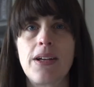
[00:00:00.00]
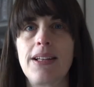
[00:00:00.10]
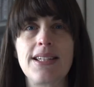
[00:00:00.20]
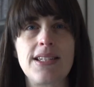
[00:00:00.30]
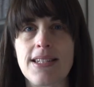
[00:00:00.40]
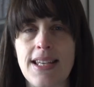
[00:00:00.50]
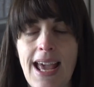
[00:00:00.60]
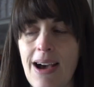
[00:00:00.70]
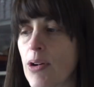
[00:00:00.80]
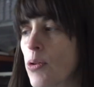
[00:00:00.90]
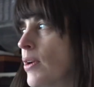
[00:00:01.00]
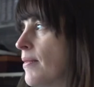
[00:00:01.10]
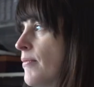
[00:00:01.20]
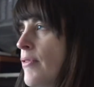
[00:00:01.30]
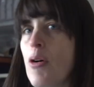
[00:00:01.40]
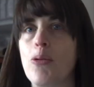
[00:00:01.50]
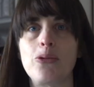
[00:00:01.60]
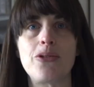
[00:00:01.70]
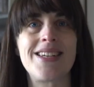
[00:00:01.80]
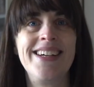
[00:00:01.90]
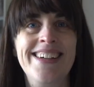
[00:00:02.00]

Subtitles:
Let's just see how it all unfolds.